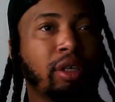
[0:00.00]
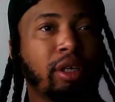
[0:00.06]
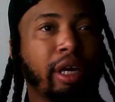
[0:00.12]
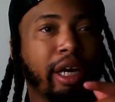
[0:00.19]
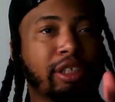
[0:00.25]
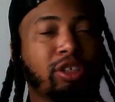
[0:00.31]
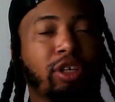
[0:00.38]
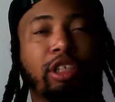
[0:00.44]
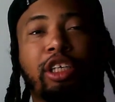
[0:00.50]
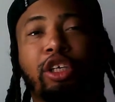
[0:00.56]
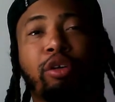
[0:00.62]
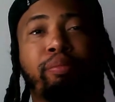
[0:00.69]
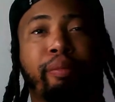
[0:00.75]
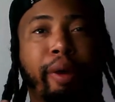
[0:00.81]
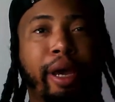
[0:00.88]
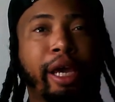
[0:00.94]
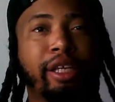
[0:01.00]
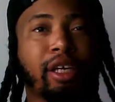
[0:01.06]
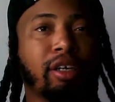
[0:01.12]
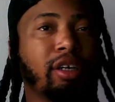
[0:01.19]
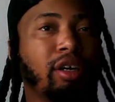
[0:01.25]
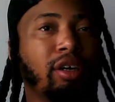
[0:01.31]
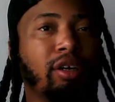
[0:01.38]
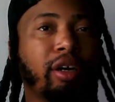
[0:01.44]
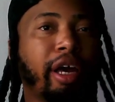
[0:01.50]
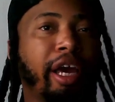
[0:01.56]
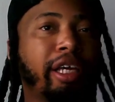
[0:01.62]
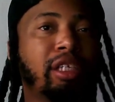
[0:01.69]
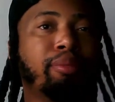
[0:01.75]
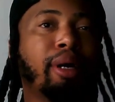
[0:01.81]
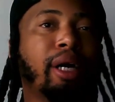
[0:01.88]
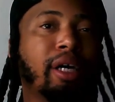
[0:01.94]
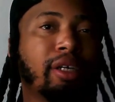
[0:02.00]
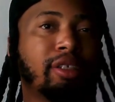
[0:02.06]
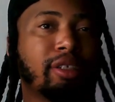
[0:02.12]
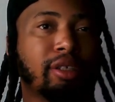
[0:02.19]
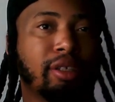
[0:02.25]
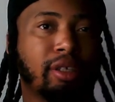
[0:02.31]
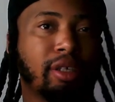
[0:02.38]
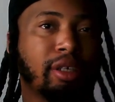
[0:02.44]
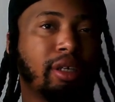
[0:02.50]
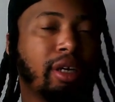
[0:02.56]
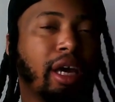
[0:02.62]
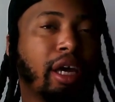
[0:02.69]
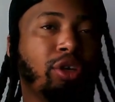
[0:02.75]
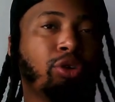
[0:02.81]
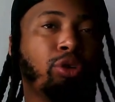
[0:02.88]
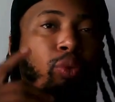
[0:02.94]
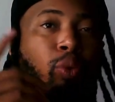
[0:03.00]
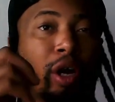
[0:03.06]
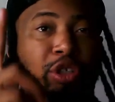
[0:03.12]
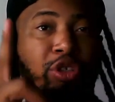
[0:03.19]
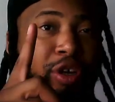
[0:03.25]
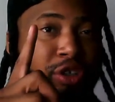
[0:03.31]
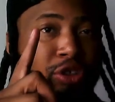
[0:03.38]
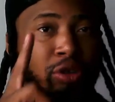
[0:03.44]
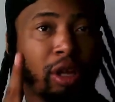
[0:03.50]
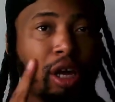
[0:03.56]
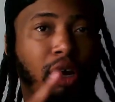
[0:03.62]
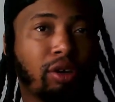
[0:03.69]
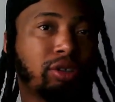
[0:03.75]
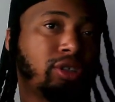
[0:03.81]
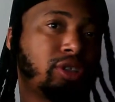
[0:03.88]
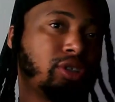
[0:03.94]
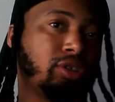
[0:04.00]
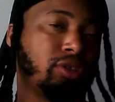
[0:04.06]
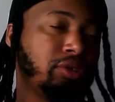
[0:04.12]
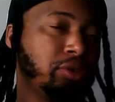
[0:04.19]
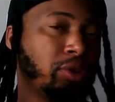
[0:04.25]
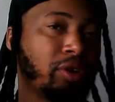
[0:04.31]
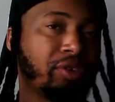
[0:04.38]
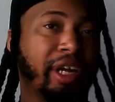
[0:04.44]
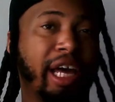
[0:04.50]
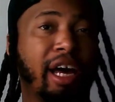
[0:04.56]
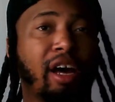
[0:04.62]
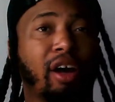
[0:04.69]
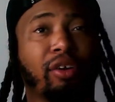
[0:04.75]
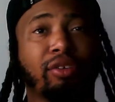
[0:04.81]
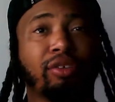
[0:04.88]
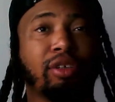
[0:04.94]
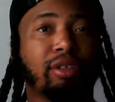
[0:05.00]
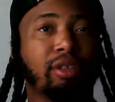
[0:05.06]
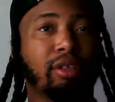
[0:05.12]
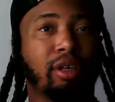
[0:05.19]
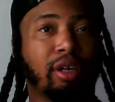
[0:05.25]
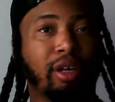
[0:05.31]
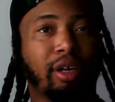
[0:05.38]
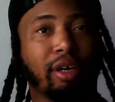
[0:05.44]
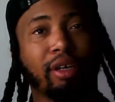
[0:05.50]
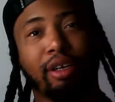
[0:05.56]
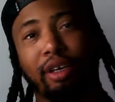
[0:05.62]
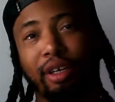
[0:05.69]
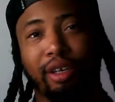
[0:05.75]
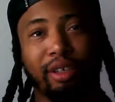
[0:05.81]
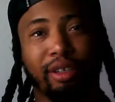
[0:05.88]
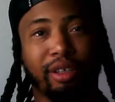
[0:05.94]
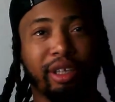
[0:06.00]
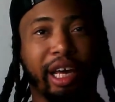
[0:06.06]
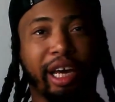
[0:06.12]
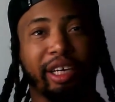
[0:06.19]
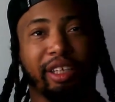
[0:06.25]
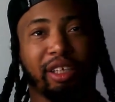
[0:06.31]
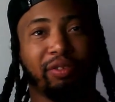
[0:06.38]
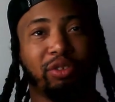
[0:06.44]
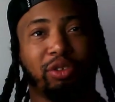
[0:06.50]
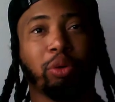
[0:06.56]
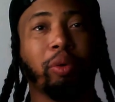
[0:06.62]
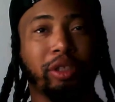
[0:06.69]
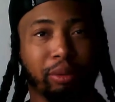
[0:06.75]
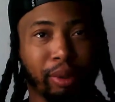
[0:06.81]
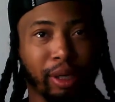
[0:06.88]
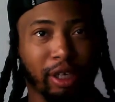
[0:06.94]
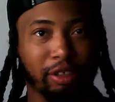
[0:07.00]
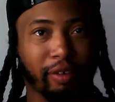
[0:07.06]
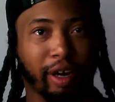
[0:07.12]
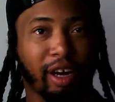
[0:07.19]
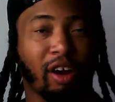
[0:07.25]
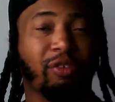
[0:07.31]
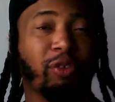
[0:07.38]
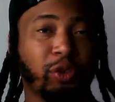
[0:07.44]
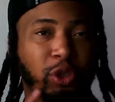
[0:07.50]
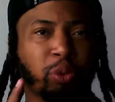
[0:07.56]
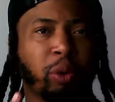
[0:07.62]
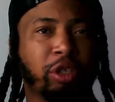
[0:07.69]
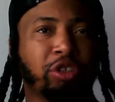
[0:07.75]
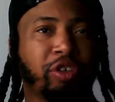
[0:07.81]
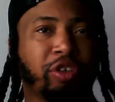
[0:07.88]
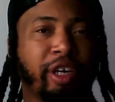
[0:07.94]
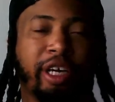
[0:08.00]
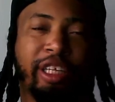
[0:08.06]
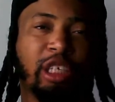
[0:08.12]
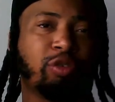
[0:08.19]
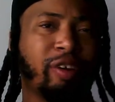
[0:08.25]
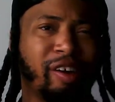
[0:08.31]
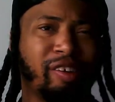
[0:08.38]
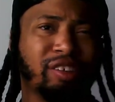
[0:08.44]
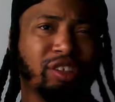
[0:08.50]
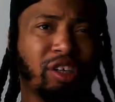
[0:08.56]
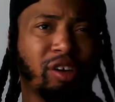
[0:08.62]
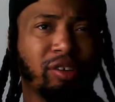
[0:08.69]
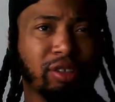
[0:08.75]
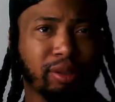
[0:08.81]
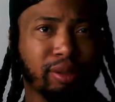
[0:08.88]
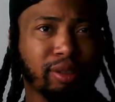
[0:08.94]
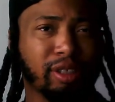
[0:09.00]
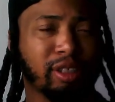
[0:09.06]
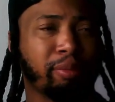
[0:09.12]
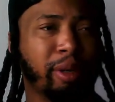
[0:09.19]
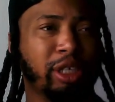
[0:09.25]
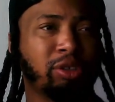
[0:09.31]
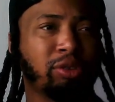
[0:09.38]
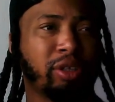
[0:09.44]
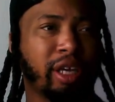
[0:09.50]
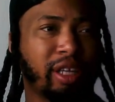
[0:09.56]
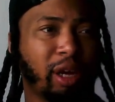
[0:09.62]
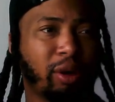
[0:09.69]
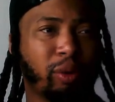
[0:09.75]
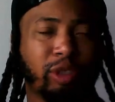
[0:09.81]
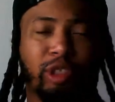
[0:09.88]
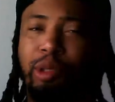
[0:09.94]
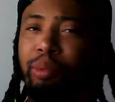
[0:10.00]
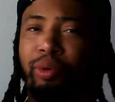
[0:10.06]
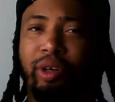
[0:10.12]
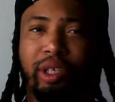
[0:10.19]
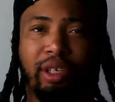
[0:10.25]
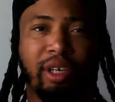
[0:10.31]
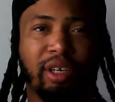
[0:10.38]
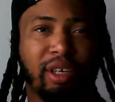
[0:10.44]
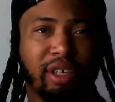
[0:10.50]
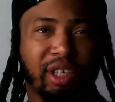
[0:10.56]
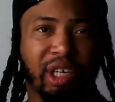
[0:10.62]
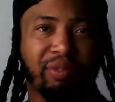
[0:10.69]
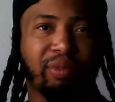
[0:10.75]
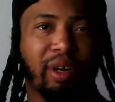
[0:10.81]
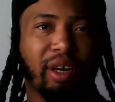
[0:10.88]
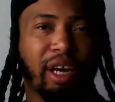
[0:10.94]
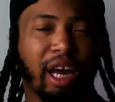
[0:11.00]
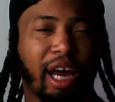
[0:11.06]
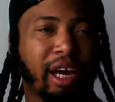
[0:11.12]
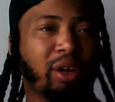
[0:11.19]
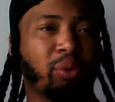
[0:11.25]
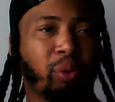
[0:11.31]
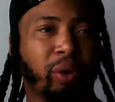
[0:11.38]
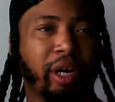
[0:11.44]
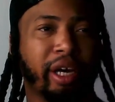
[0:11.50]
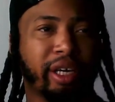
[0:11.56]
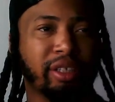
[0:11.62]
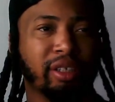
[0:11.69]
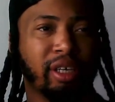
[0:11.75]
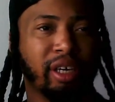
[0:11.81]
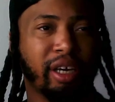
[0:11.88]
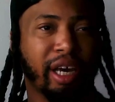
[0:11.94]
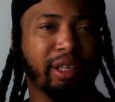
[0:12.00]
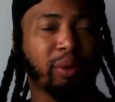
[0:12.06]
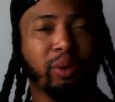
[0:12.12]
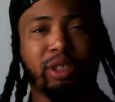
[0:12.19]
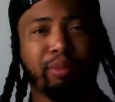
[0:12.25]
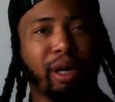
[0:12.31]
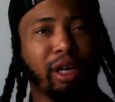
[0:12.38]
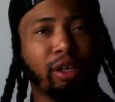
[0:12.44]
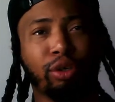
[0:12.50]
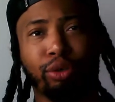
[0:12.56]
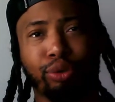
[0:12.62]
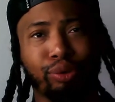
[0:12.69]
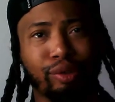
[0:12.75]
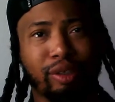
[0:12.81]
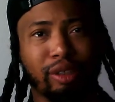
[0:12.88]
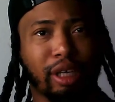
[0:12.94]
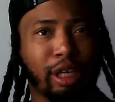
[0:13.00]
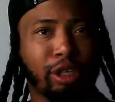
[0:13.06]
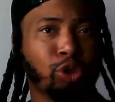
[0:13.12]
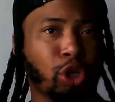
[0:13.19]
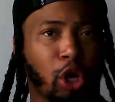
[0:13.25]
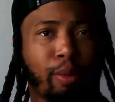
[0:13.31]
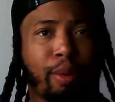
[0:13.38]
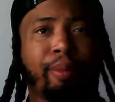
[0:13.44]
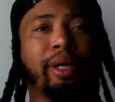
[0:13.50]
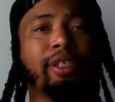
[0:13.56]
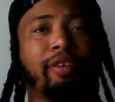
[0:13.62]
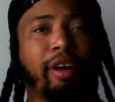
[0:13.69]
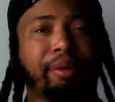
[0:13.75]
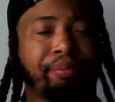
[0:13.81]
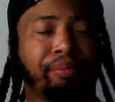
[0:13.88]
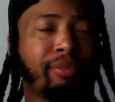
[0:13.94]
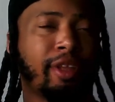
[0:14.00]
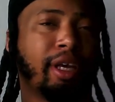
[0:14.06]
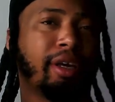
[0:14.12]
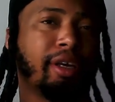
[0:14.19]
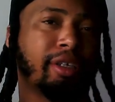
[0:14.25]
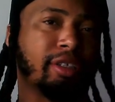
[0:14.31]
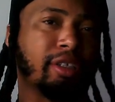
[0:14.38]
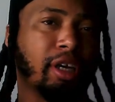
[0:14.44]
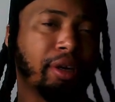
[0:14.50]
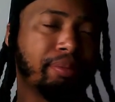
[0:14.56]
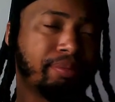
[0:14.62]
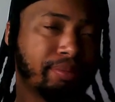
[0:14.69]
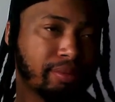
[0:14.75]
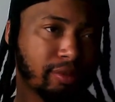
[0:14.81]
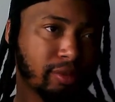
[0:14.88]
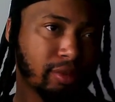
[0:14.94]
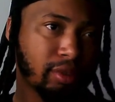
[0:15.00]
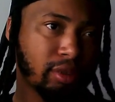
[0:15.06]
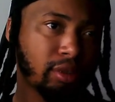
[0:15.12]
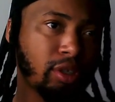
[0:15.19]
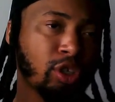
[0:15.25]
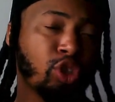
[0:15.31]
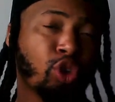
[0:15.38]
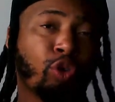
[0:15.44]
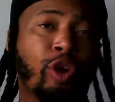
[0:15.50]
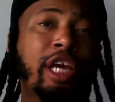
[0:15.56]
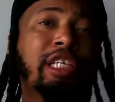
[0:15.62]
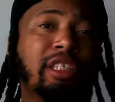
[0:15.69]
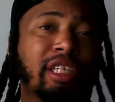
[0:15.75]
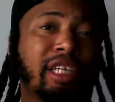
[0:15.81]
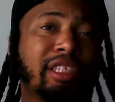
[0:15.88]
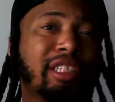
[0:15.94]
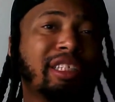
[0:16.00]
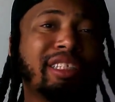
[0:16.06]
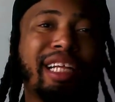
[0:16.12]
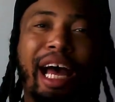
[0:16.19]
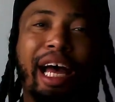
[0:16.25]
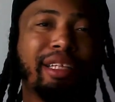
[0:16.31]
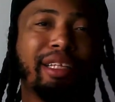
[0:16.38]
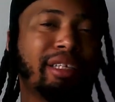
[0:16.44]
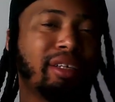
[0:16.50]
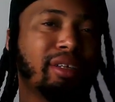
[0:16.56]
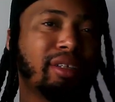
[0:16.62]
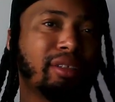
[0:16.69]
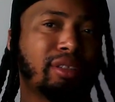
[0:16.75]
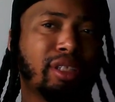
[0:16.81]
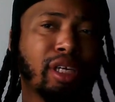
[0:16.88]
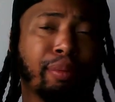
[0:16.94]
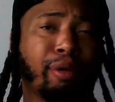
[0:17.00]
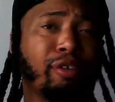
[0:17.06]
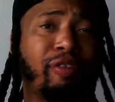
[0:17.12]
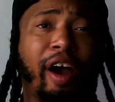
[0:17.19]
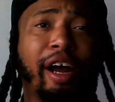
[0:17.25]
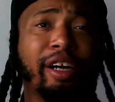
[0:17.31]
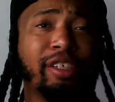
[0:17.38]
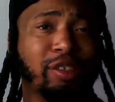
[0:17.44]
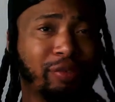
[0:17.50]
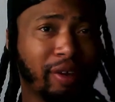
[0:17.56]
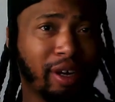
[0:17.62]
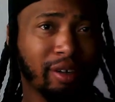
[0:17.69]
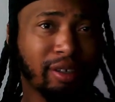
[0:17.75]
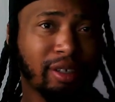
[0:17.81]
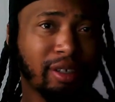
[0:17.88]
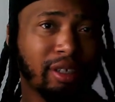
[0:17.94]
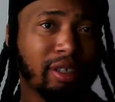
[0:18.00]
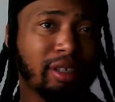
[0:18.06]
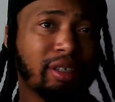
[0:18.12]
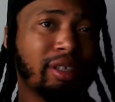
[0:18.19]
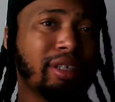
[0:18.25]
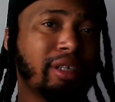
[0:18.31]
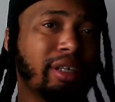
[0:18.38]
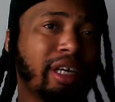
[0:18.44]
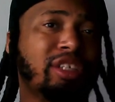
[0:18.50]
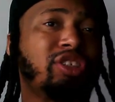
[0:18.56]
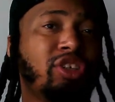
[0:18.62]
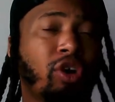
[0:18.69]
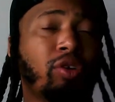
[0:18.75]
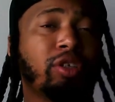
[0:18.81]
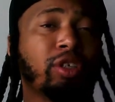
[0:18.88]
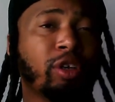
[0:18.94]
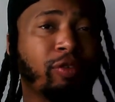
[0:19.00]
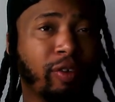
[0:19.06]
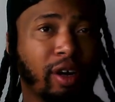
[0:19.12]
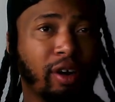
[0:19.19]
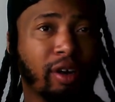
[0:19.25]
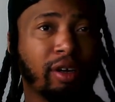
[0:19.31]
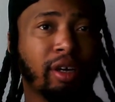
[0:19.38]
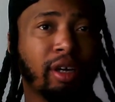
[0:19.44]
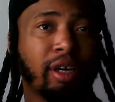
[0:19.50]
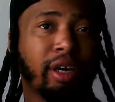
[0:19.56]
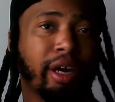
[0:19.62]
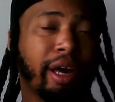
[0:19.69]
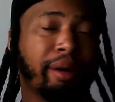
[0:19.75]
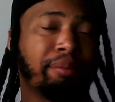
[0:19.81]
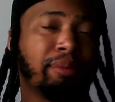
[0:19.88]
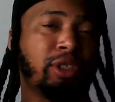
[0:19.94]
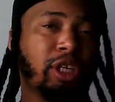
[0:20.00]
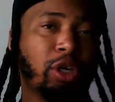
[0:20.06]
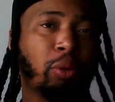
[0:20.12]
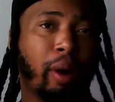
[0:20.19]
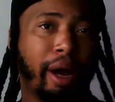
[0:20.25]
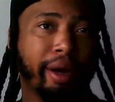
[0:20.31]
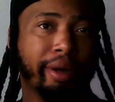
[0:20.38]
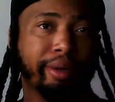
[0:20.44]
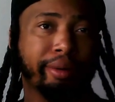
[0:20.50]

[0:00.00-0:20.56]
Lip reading: And so let's say you made $80 and one trade you lost, you are now negative $20, right? Off of just one trade. And that's very discouraging because it makes you think, like, what's the point? If I can win and the one time I lose all the money, right? So the reason is it's not the provider's fault. It's totally your fault. And I'm gonna tell you why.